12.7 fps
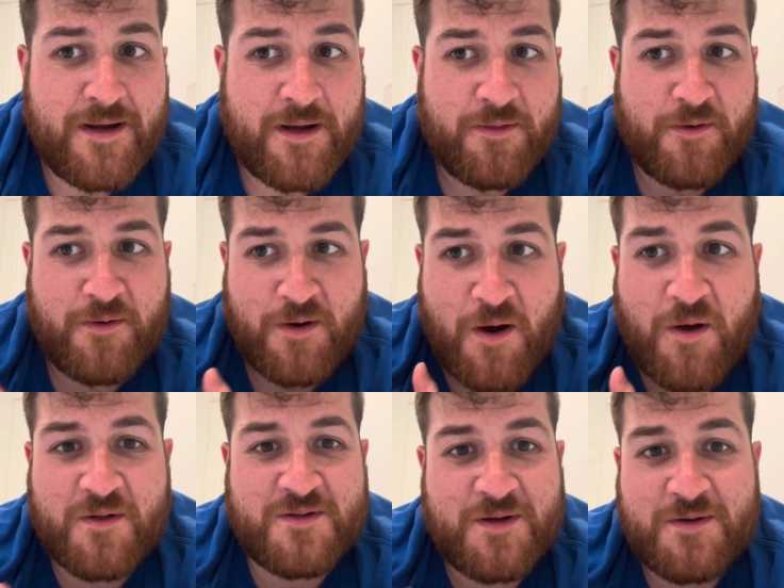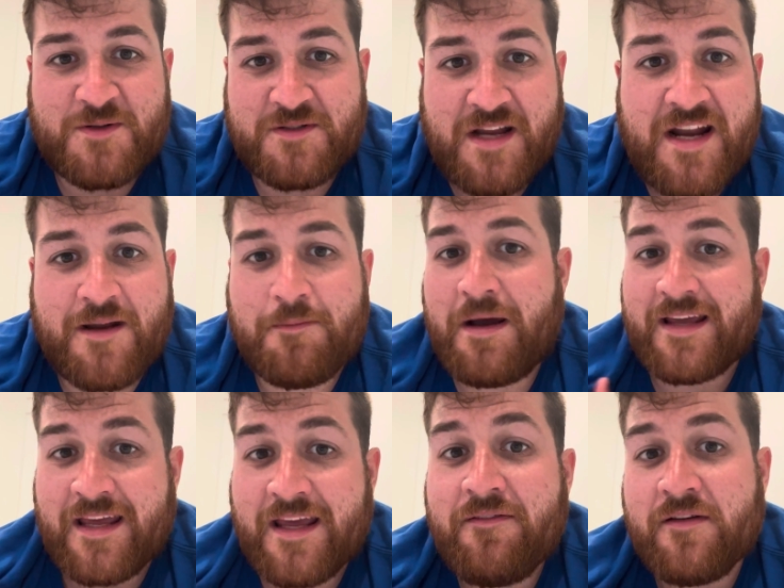their knowledge and understanding by
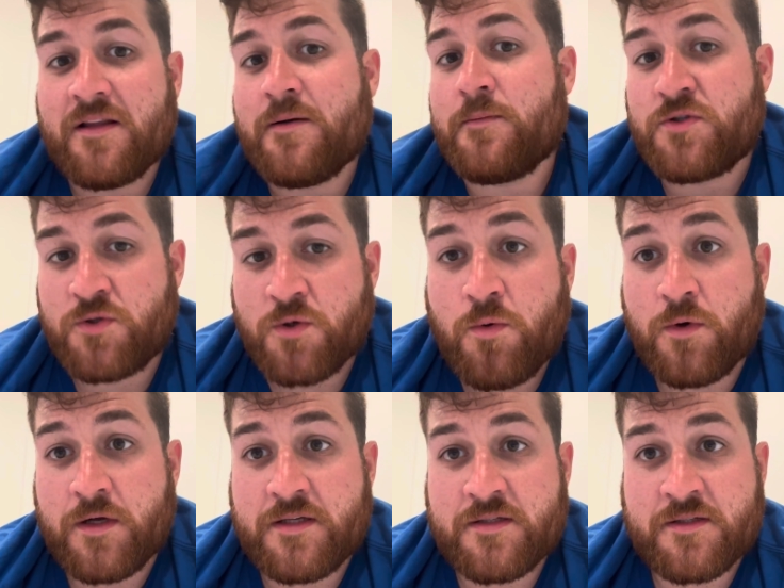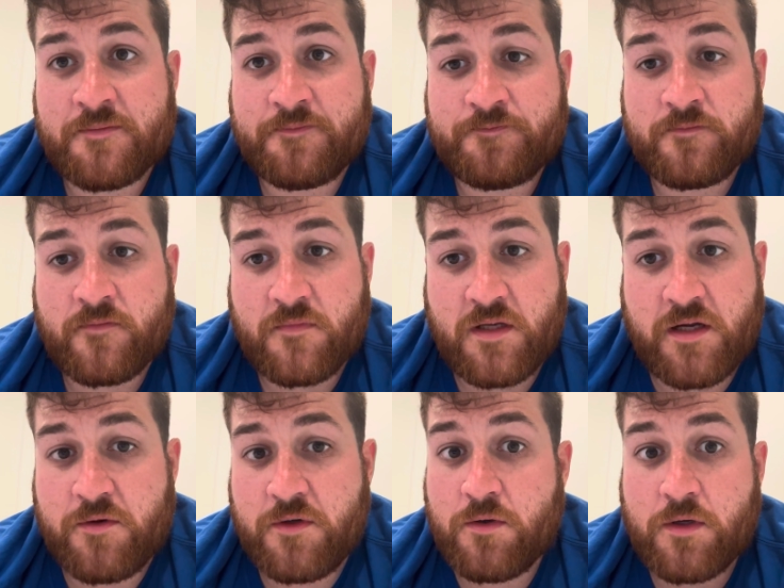giving them a choice. You
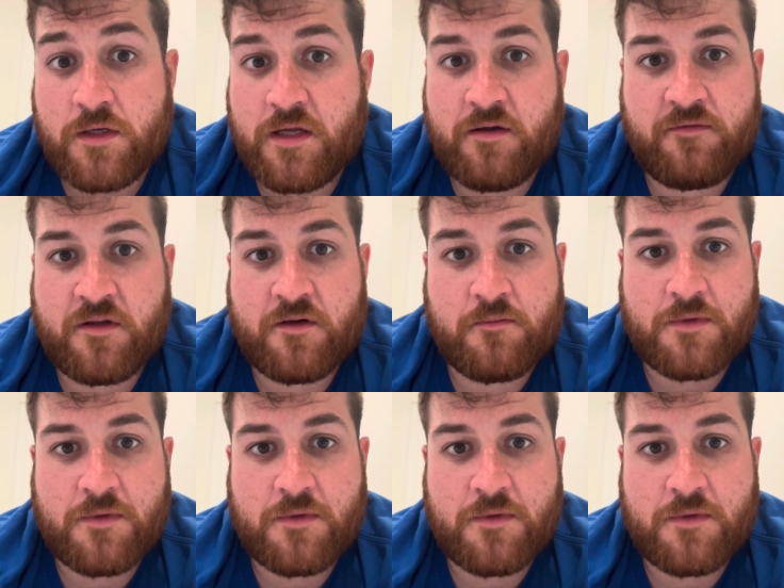know, you could give them,